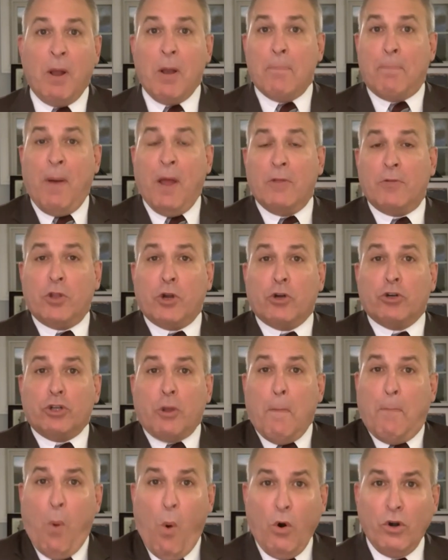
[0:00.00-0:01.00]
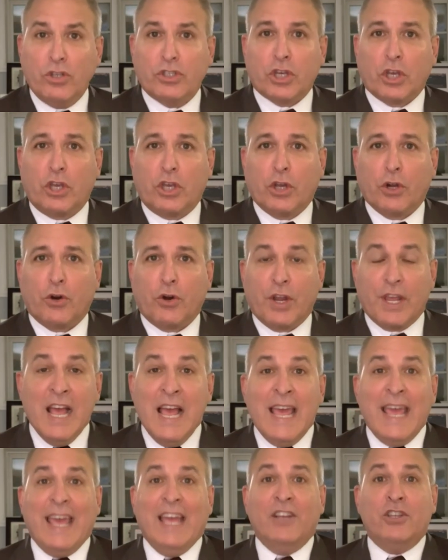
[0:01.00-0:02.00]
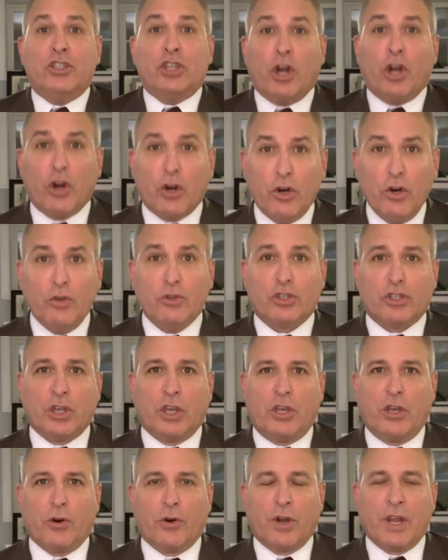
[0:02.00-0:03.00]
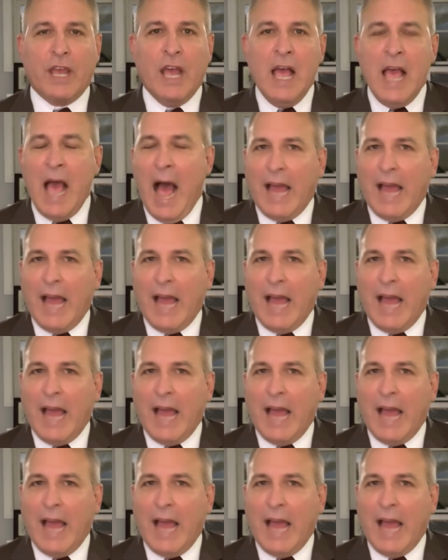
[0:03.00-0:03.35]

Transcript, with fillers: but but their border security, internal security.